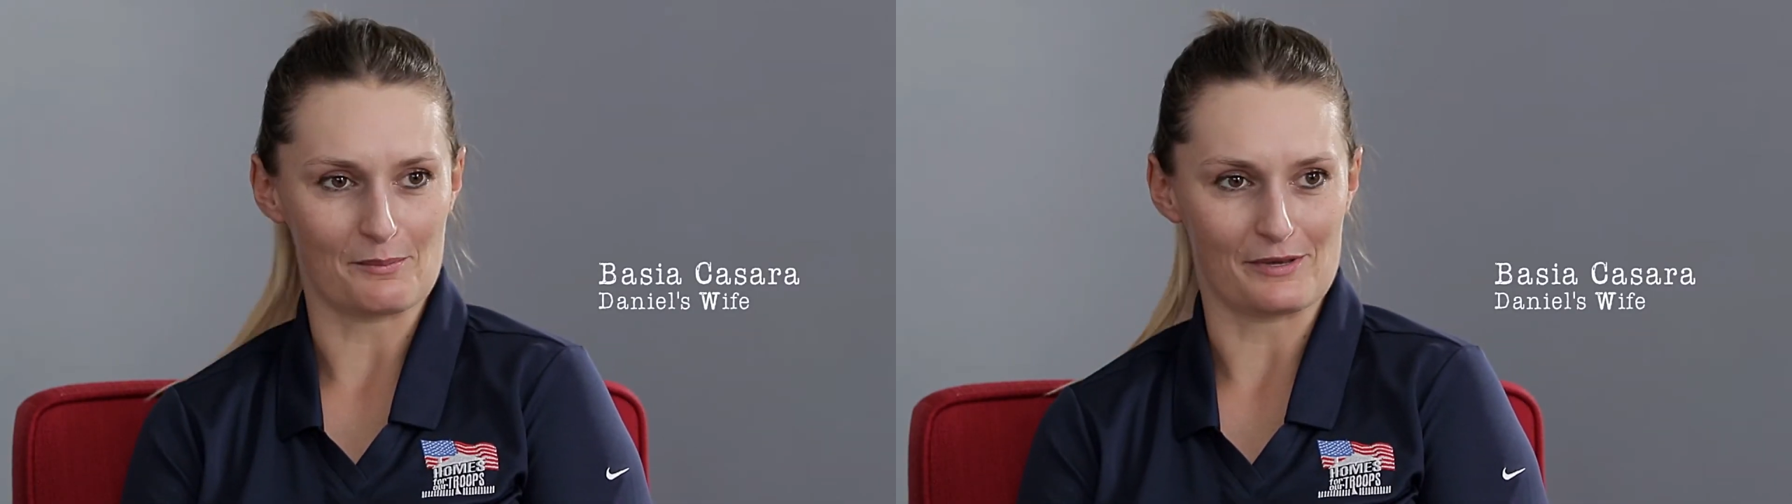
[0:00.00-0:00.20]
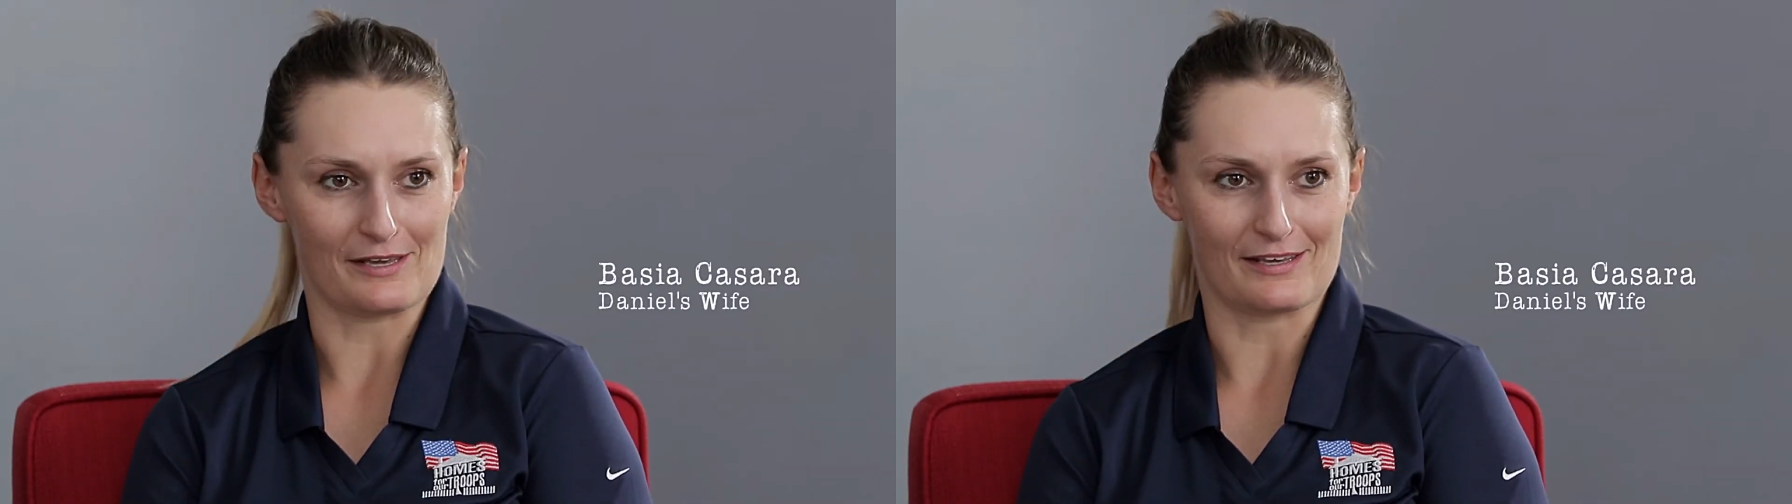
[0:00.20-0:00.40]

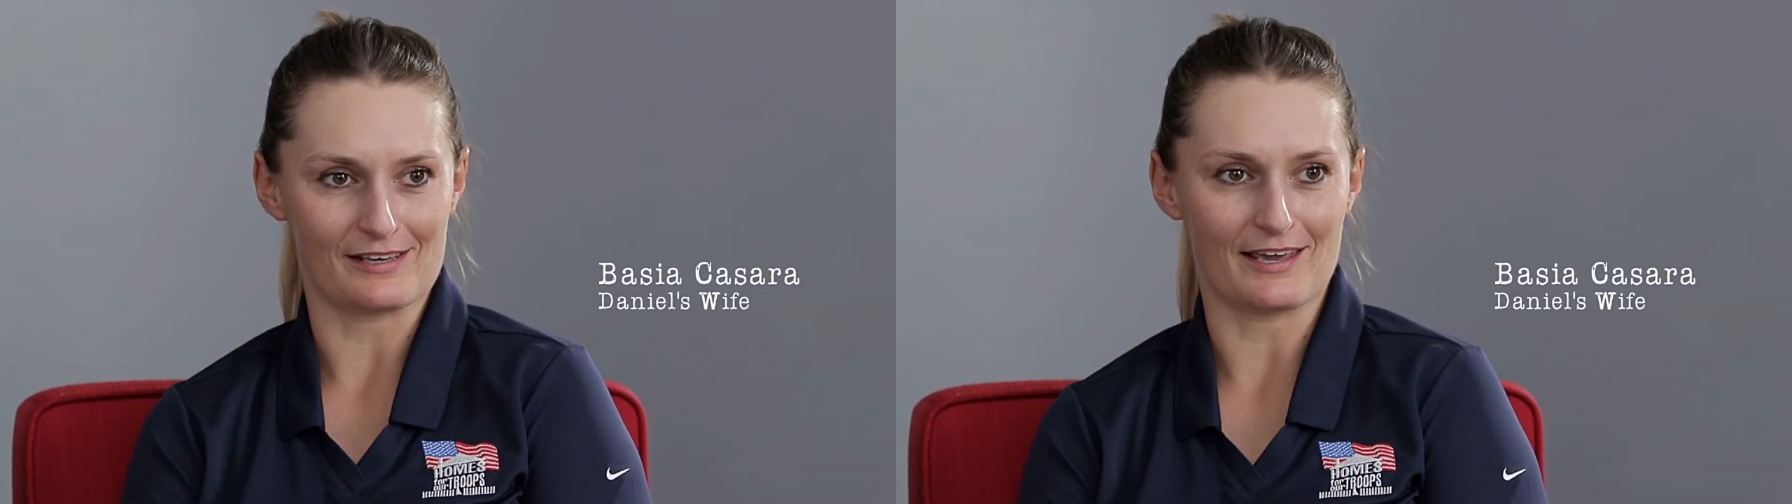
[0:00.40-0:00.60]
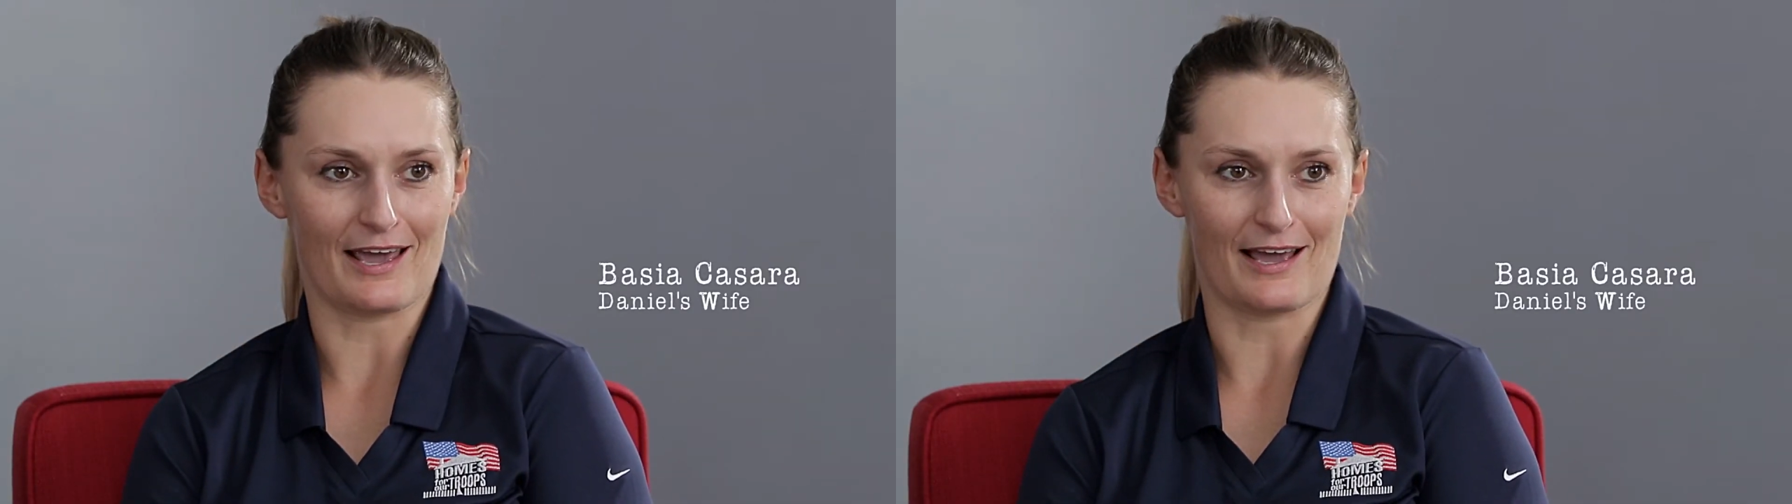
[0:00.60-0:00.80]
at
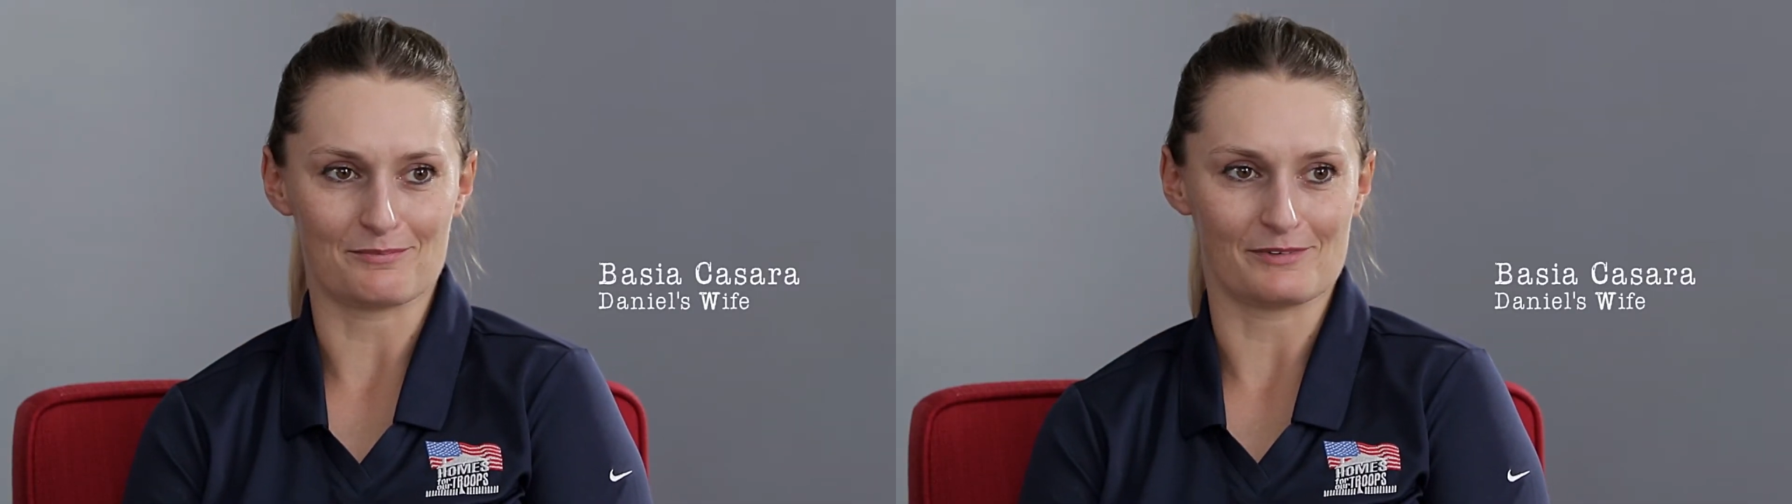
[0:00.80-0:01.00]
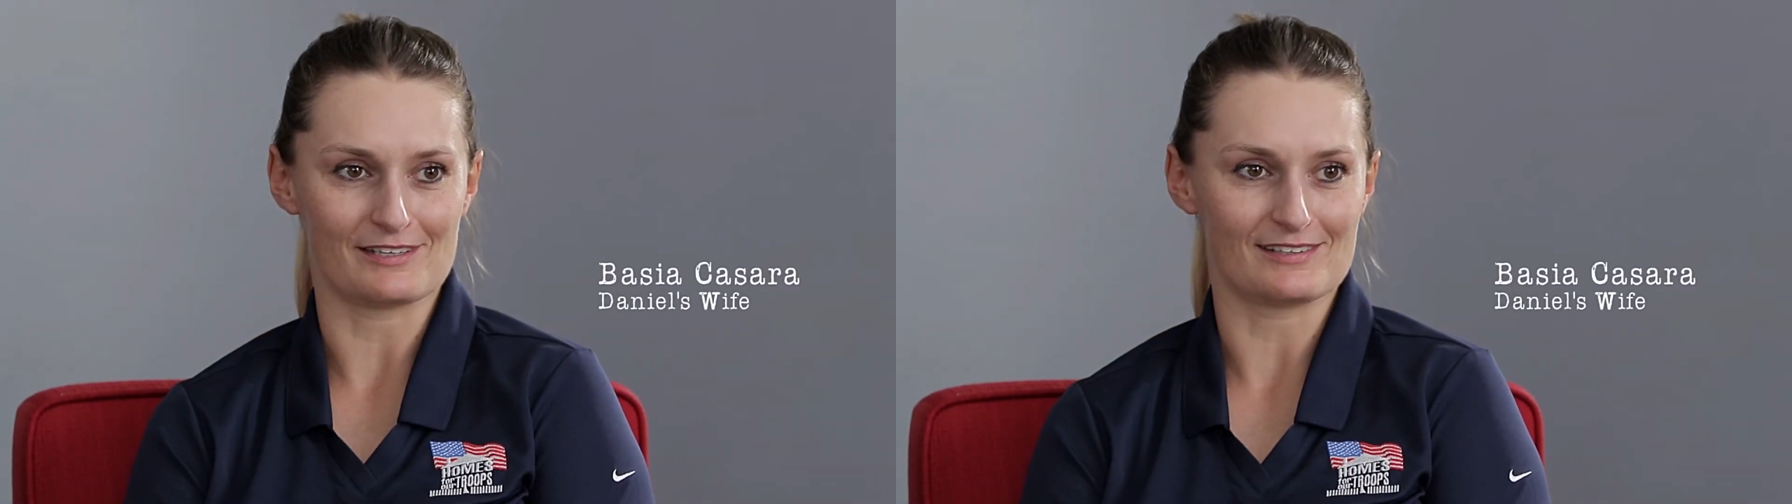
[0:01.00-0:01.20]
me, he
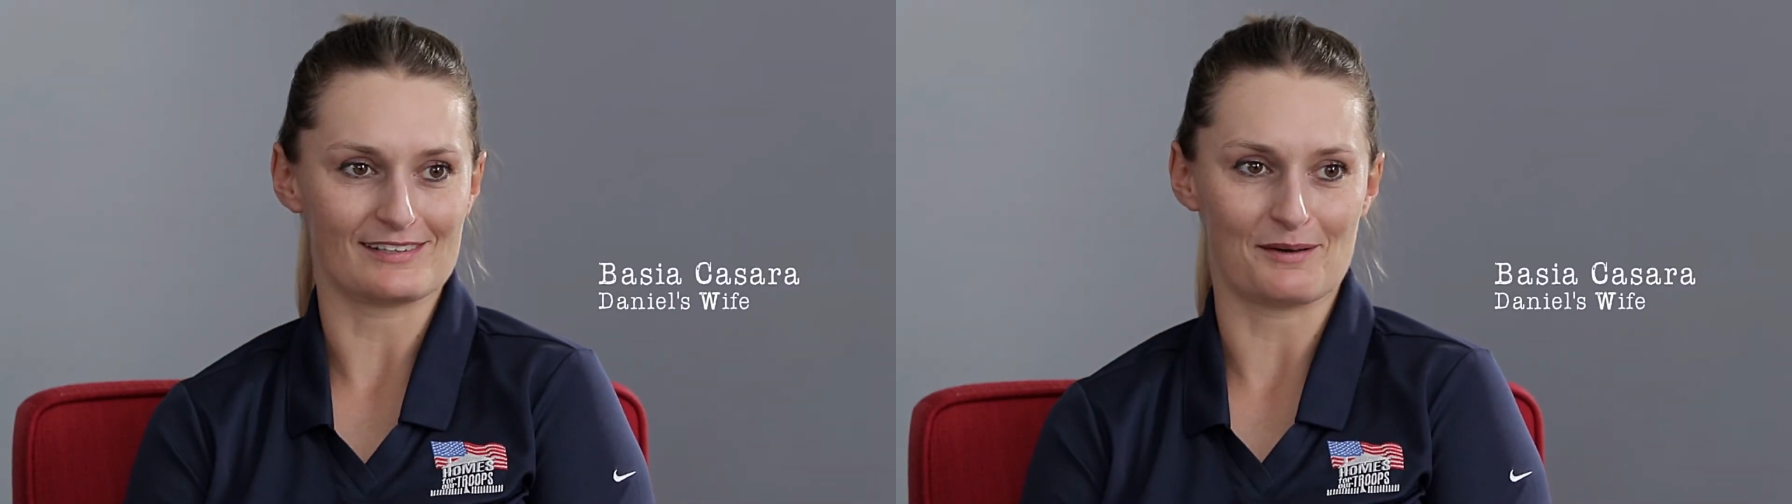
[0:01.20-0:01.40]
had me.